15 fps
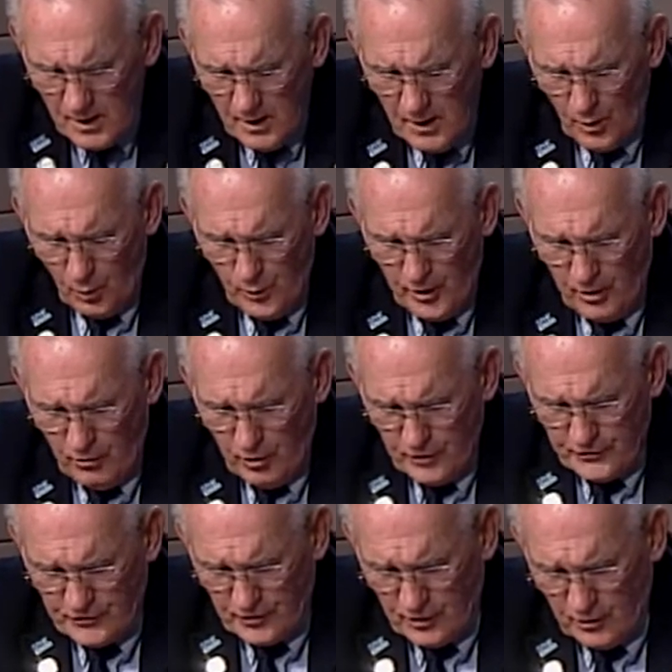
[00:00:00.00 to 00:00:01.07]
We are
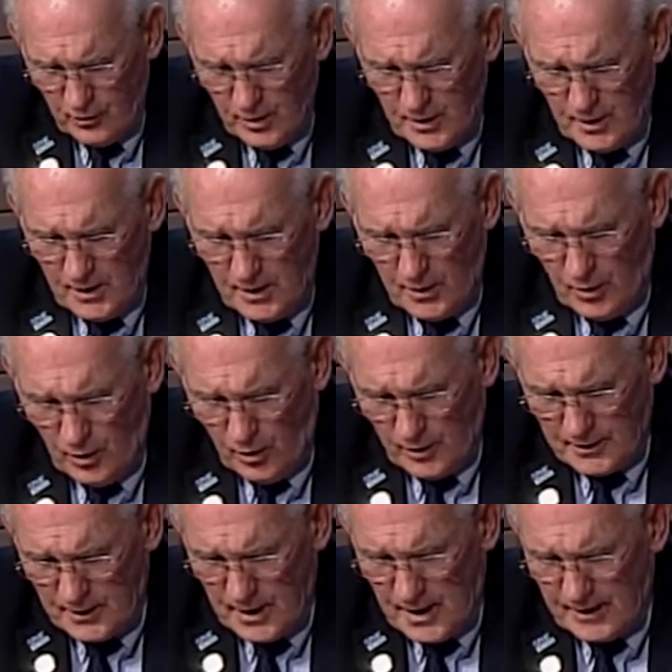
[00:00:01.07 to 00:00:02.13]
also
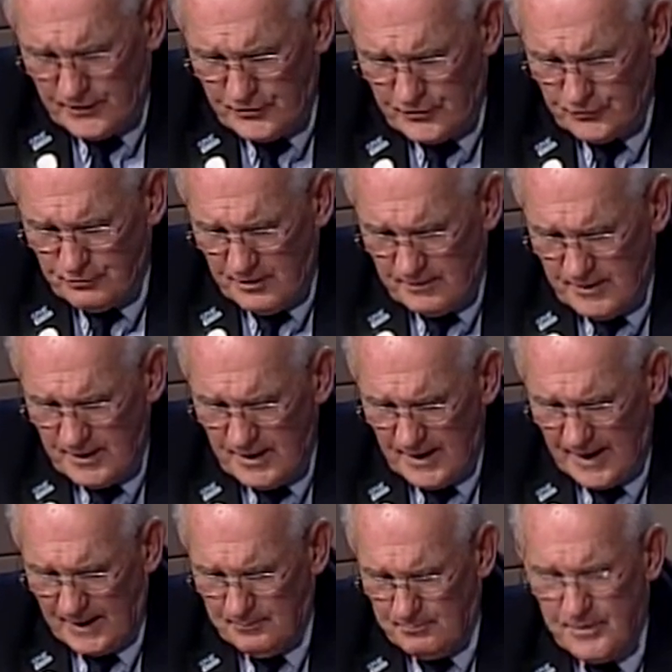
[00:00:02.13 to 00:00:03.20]
online streaming
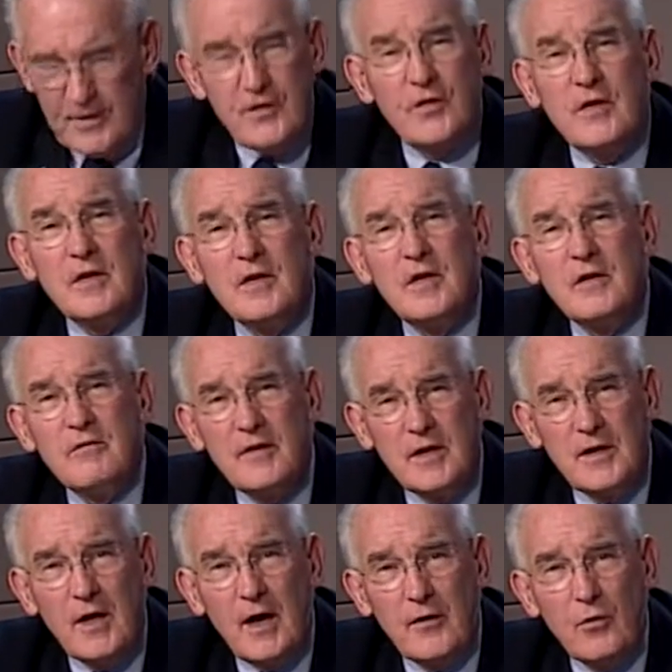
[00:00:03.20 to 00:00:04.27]
at
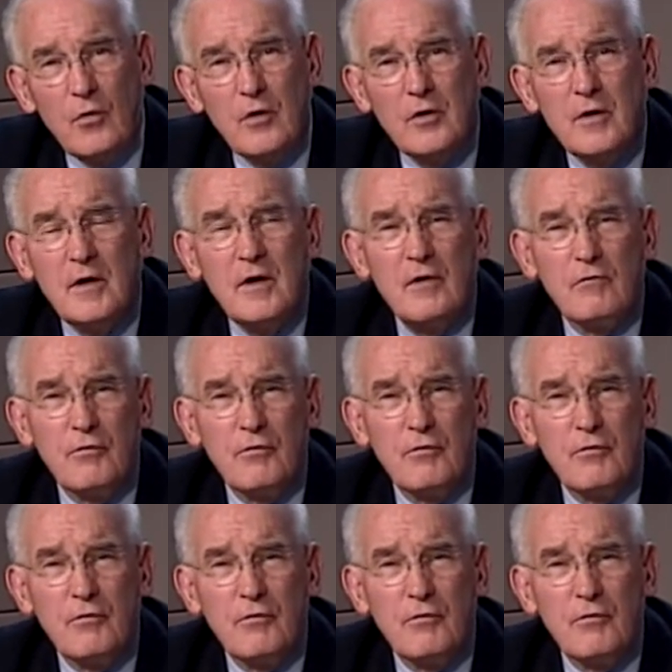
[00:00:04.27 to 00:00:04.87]
bctv.org for